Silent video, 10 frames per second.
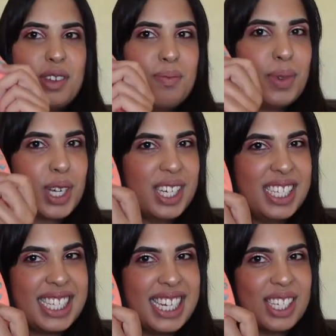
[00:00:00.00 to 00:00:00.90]
them
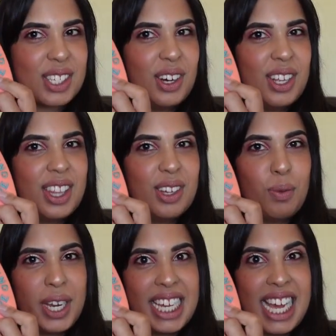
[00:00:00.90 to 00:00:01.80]
because it's got the
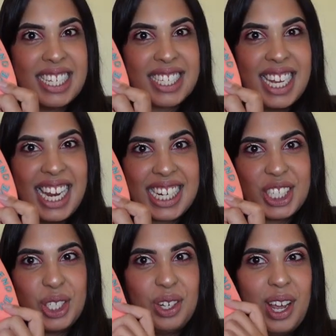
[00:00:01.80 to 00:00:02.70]
Weekend
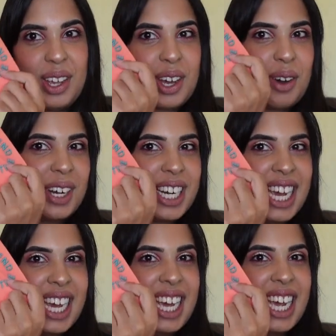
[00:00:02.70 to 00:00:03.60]
Collection logo on it.